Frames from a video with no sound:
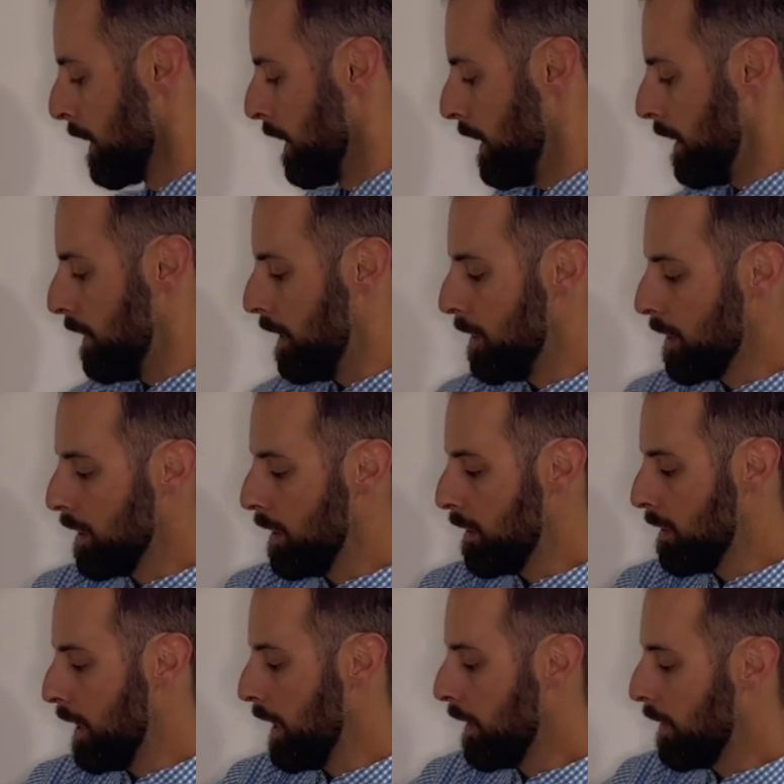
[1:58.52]
And then you're going to
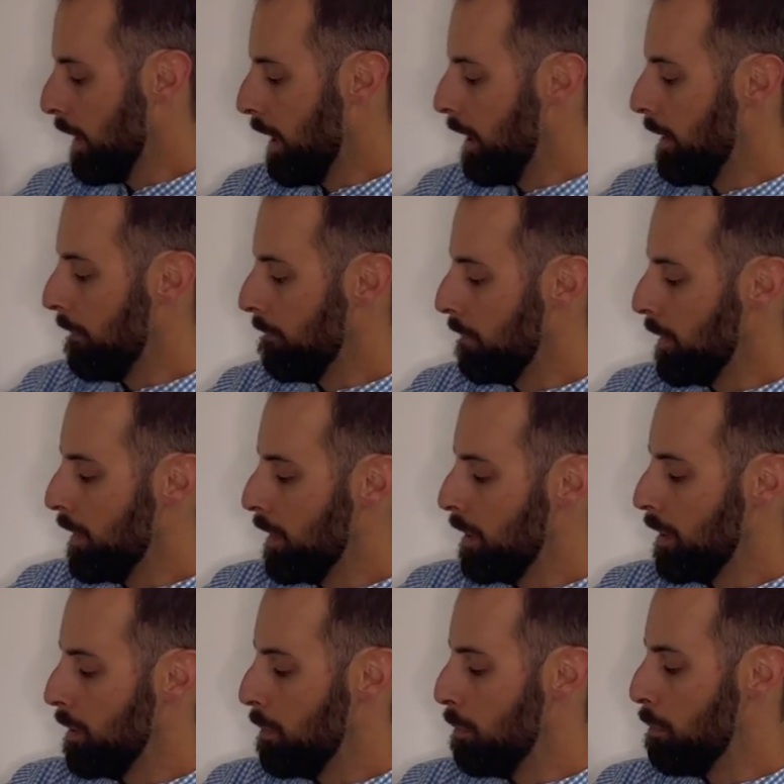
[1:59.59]
take the
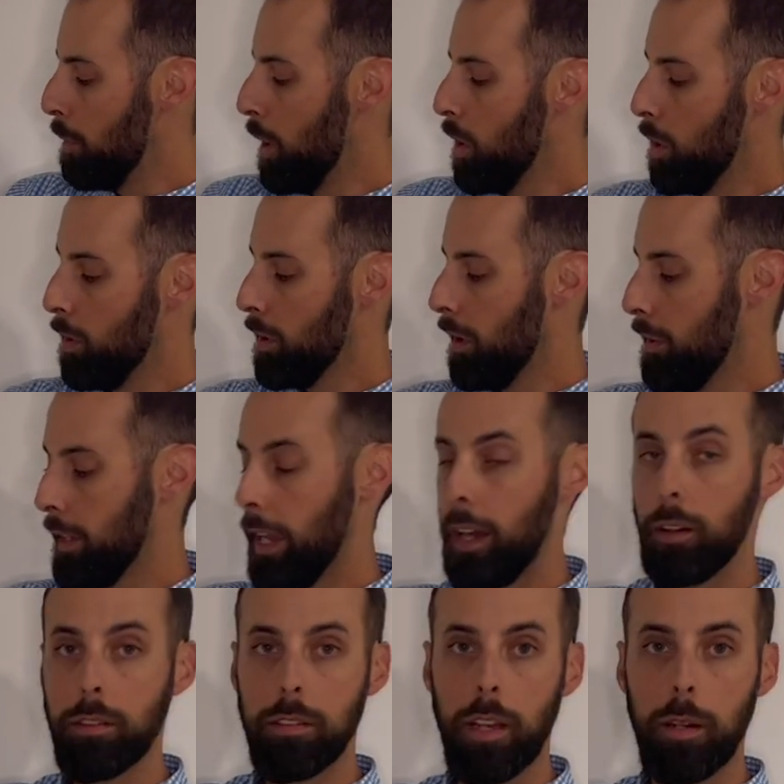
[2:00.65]
bone on the
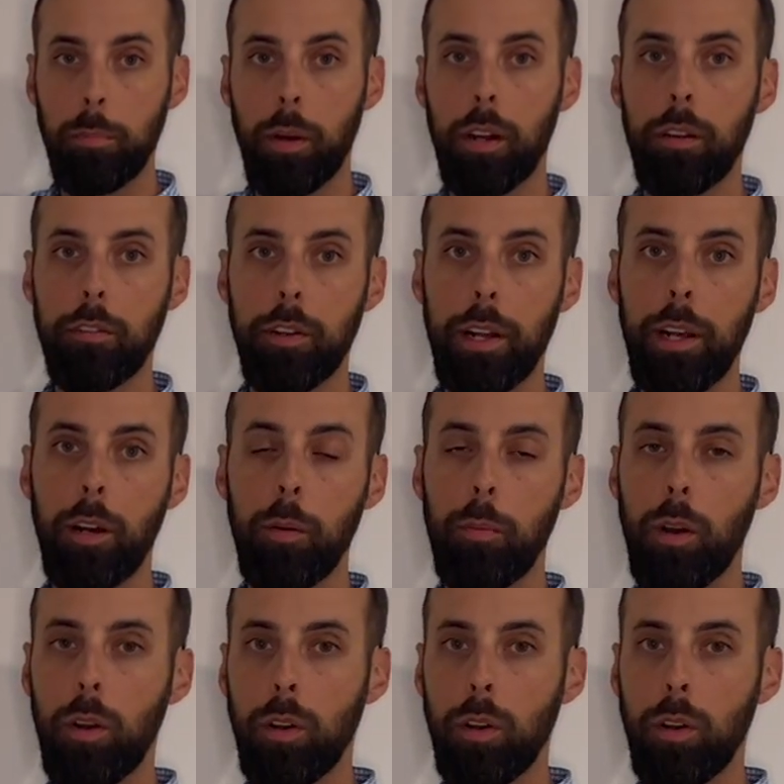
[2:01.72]
outside part of your elbow,